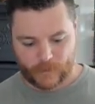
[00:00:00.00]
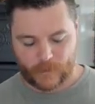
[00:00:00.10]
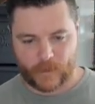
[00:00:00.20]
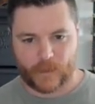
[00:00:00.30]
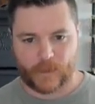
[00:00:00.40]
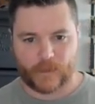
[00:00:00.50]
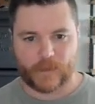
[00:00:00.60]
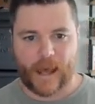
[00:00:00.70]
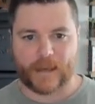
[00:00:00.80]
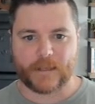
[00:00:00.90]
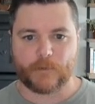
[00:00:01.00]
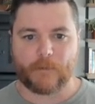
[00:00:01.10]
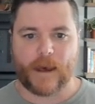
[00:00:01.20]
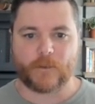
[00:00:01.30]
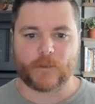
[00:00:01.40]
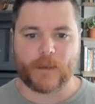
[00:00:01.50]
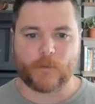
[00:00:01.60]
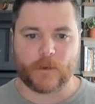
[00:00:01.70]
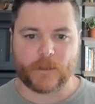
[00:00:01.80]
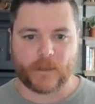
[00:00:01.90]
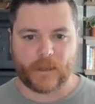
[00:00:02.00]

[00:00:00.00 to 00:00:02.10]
and add it to my pattern library.